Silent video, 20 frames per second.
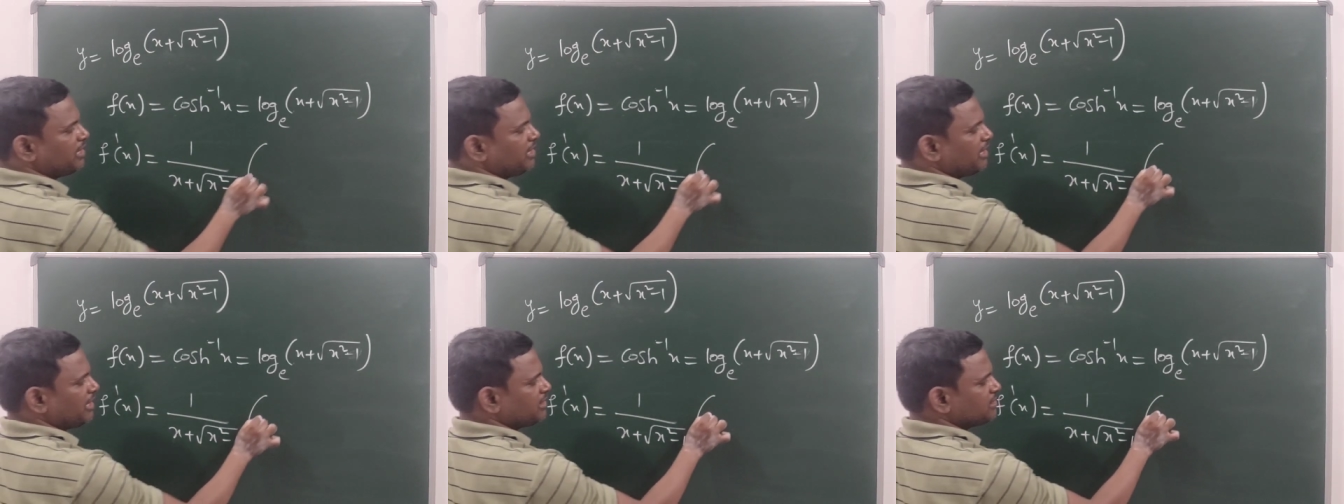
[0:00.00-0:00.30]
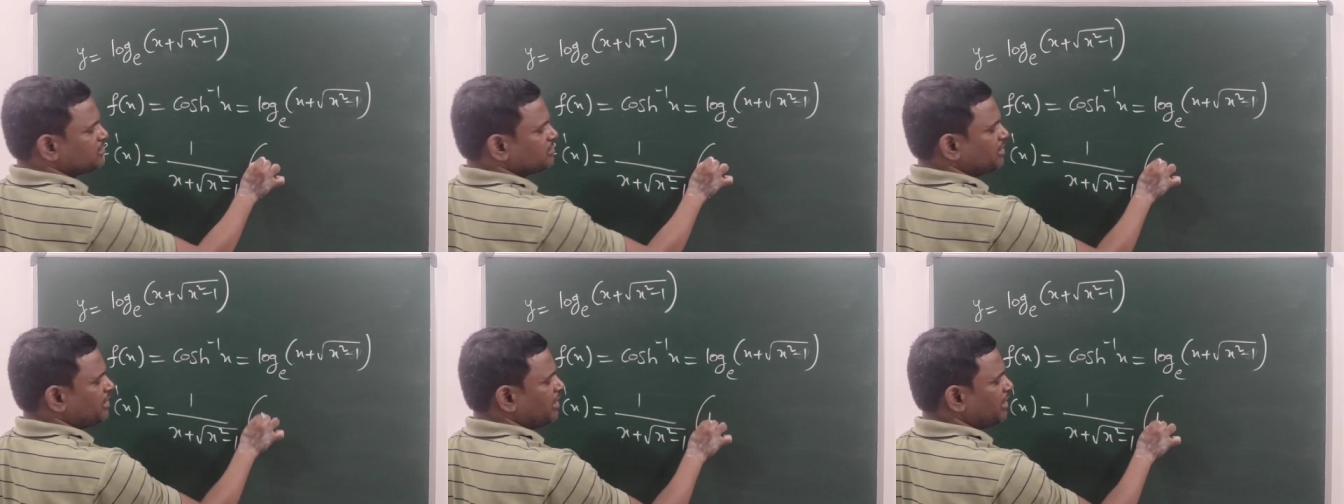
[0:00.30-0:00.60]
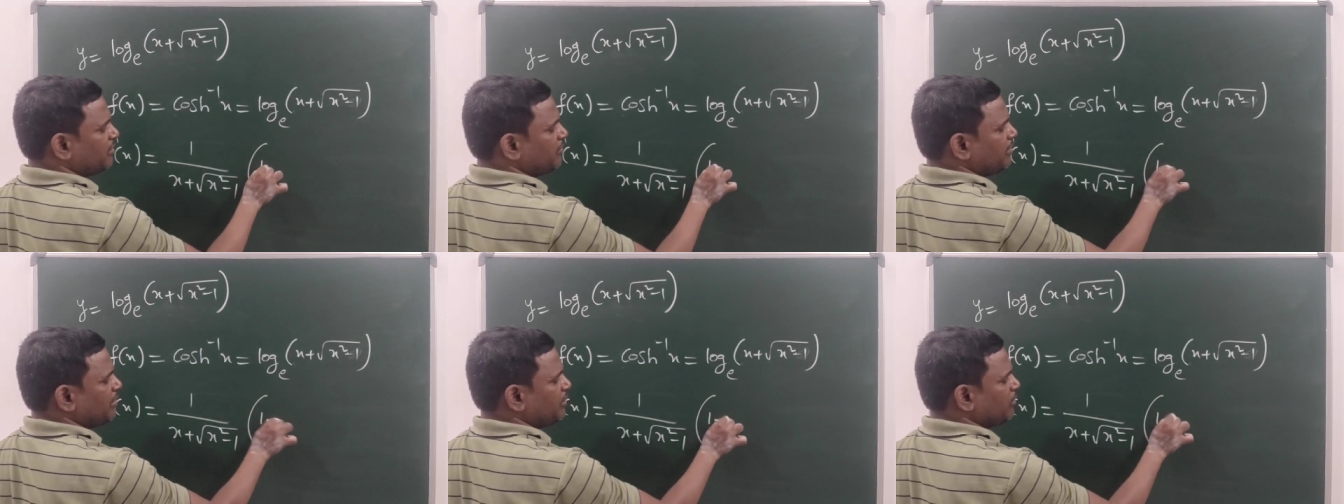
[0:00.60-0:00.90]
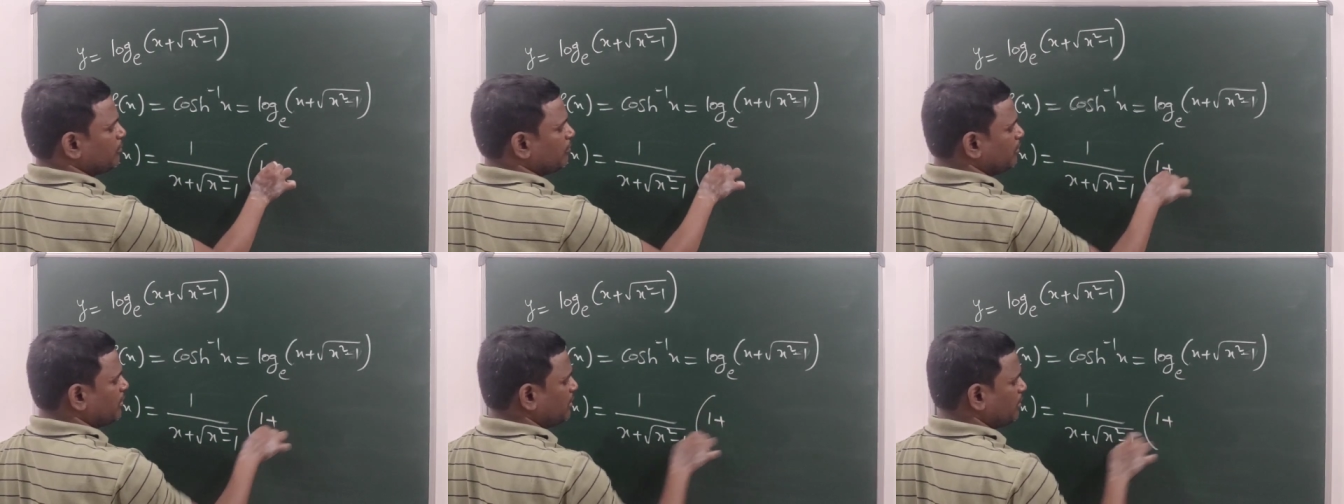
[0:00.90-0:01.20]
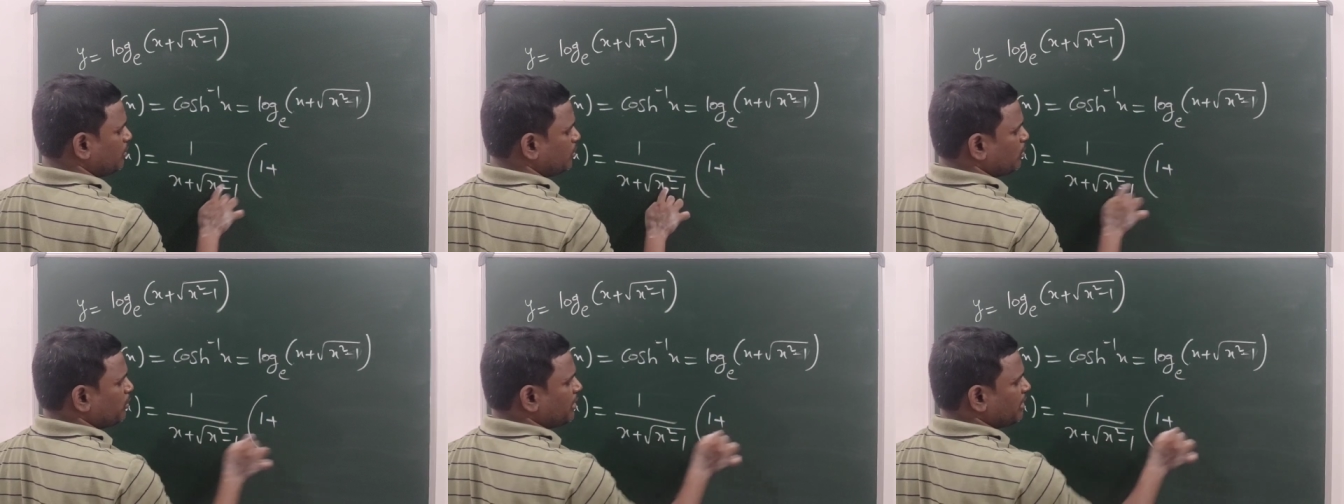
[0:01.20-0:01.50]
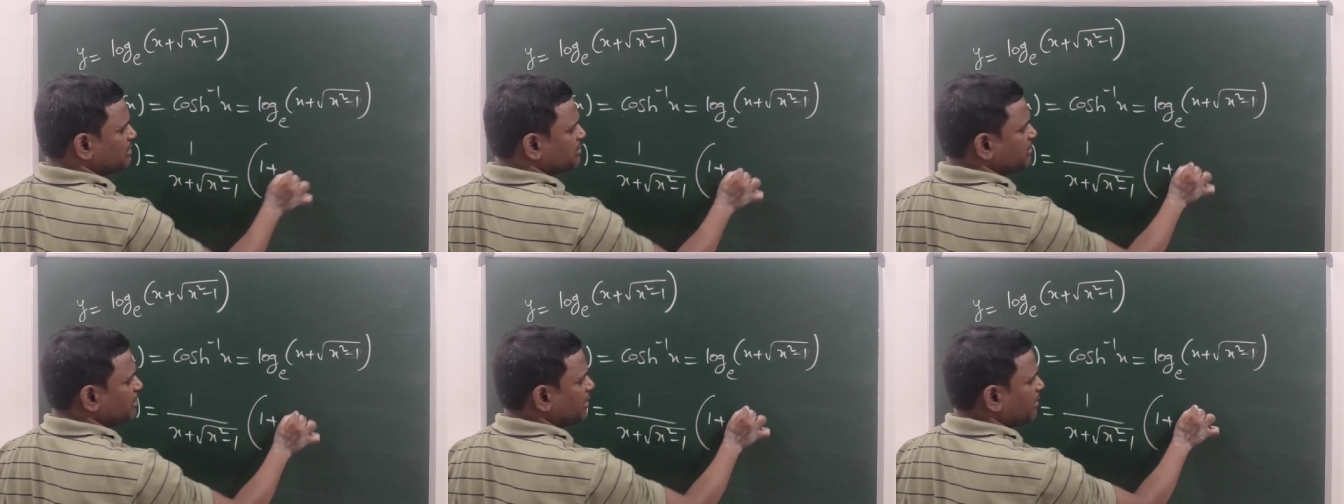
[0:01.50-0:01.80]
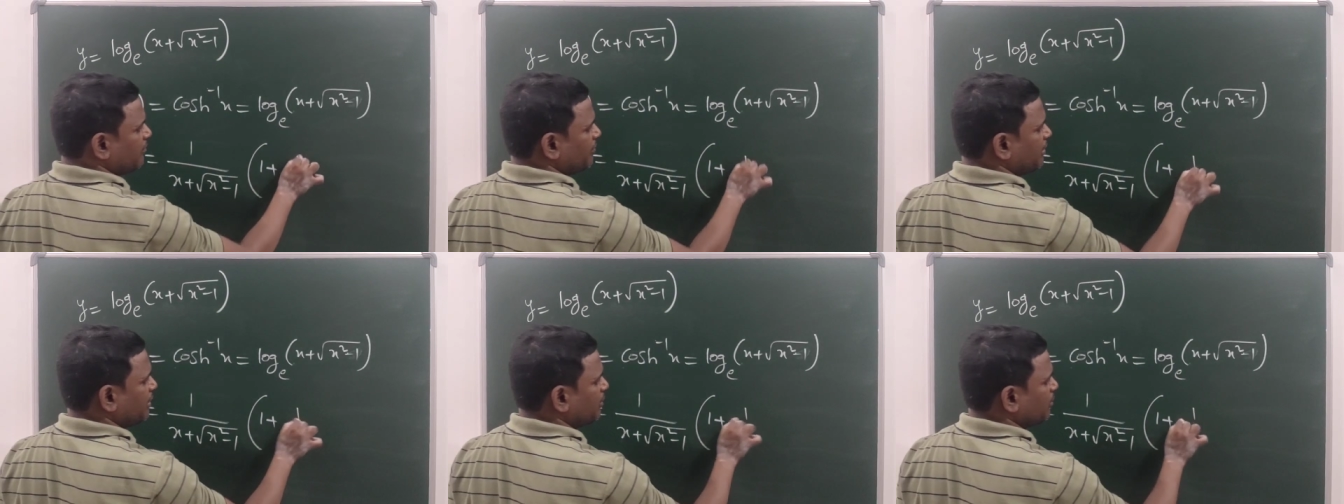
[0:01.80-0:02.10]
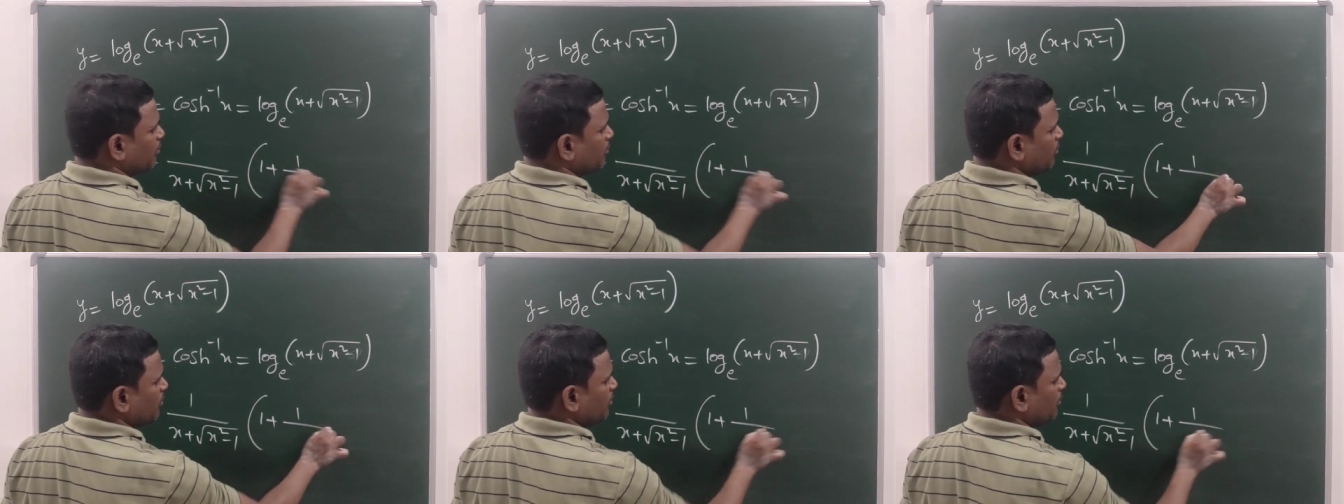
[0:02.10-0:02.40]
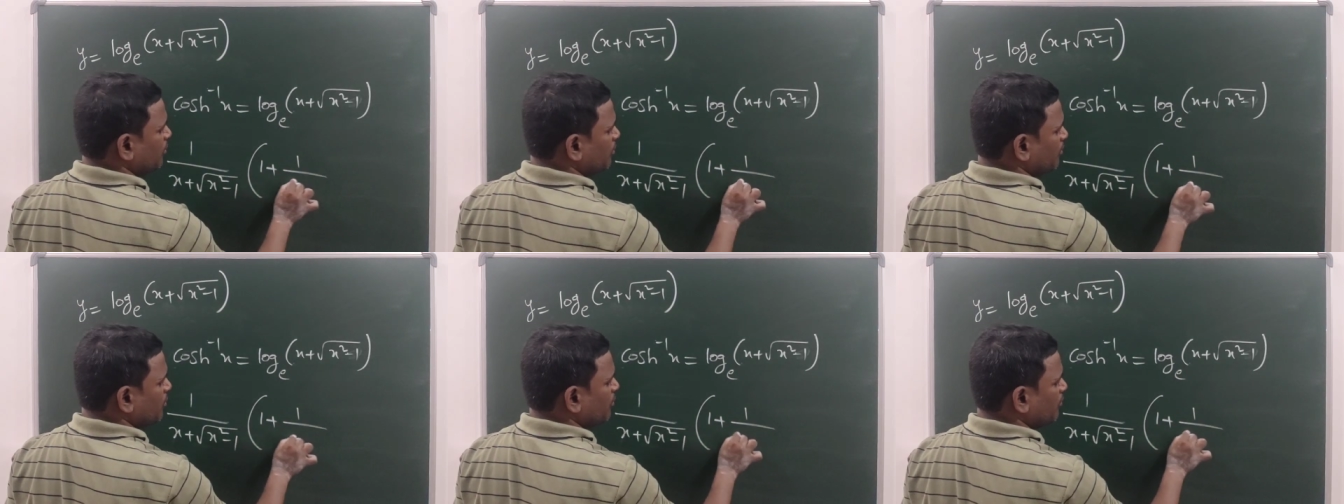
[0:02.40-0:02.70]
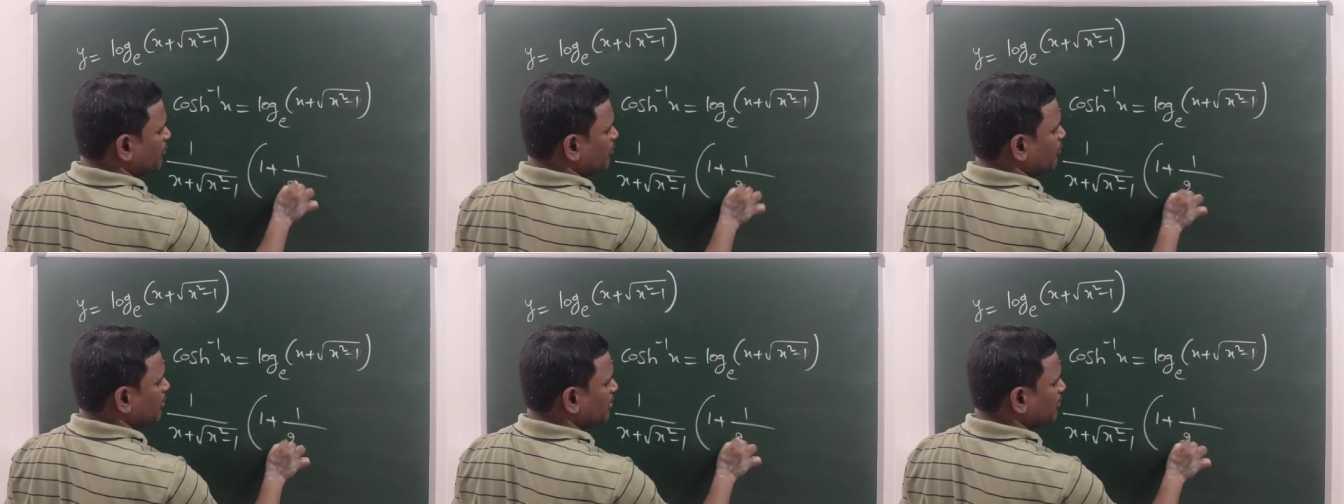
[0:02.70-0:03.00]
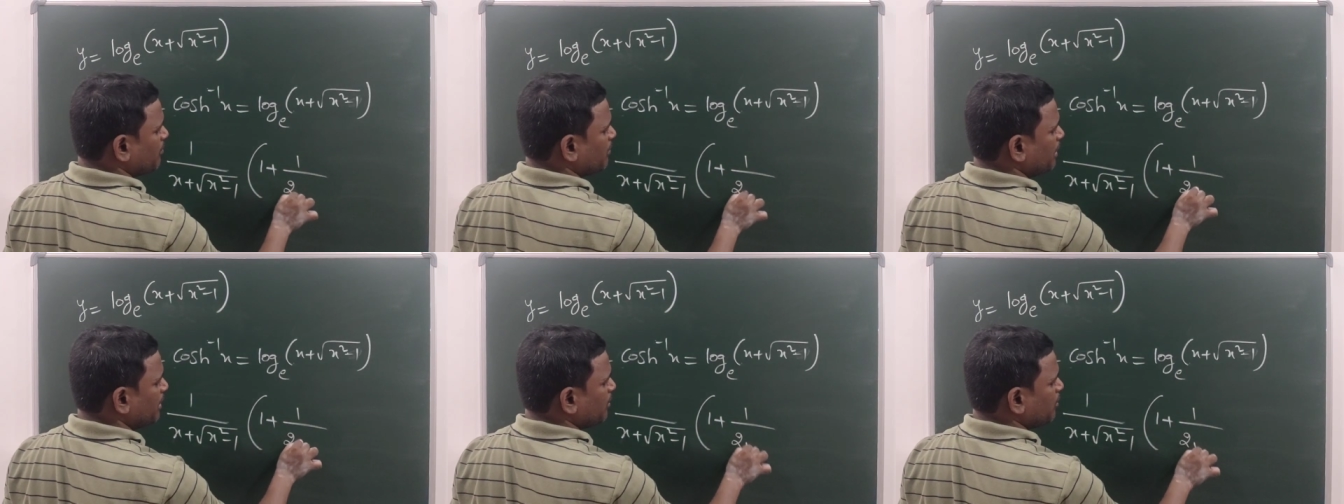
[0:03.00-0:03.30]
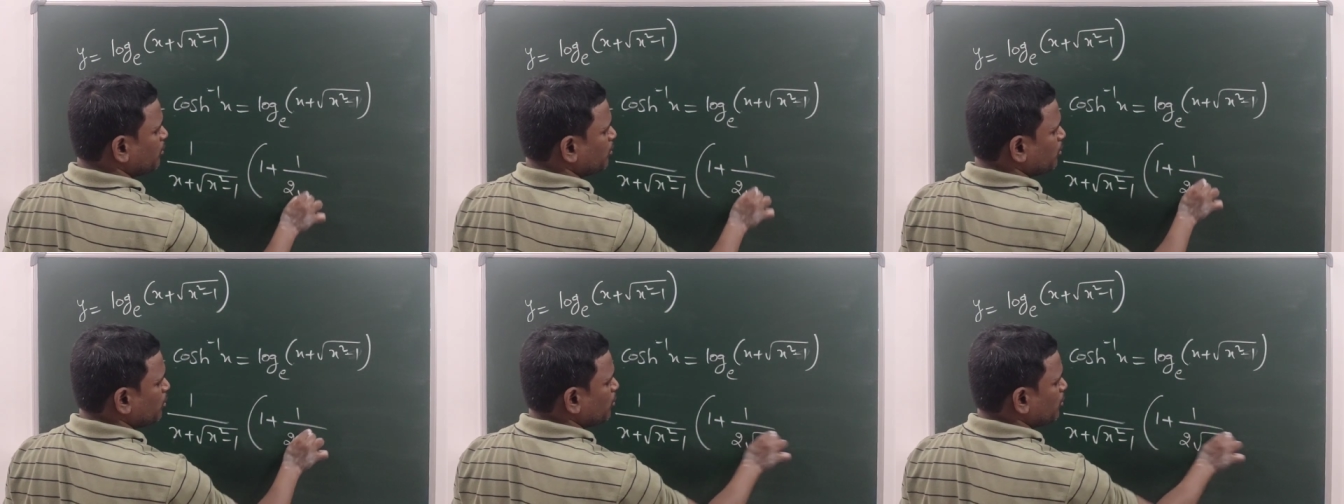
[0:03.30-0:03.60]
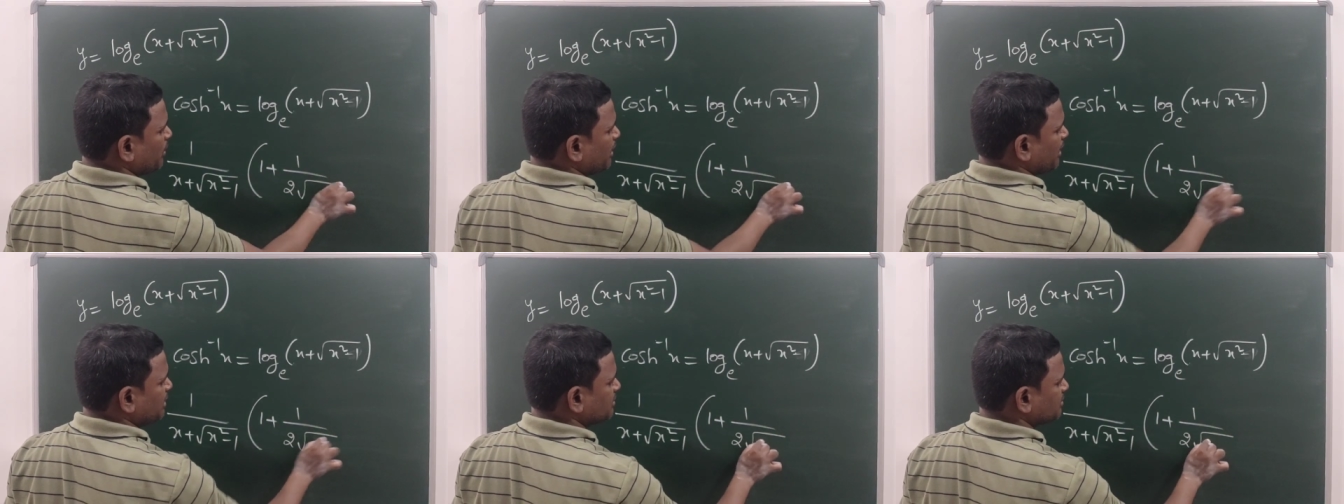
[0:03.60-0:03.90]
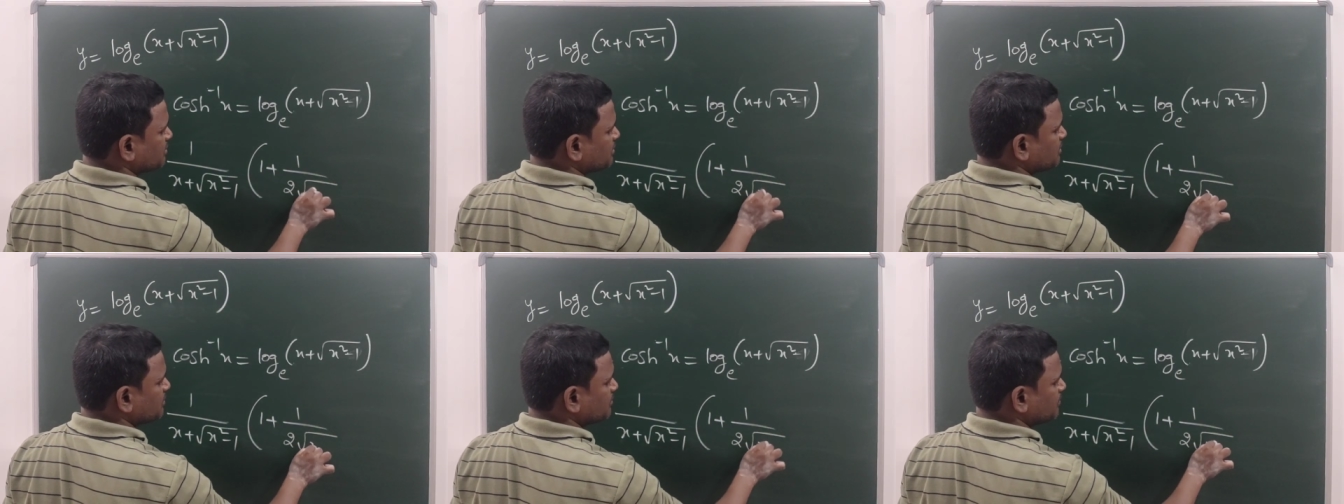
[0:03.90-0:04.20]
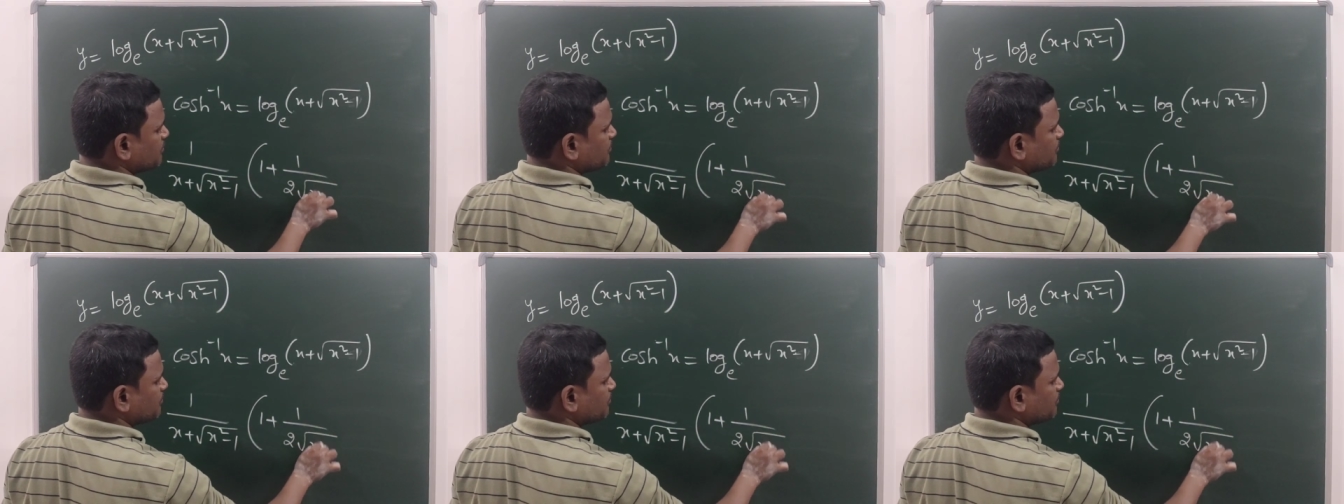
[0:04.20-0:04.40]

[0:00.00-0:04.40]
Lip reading: X derivative 1, root x derivative 1 by 2 root x.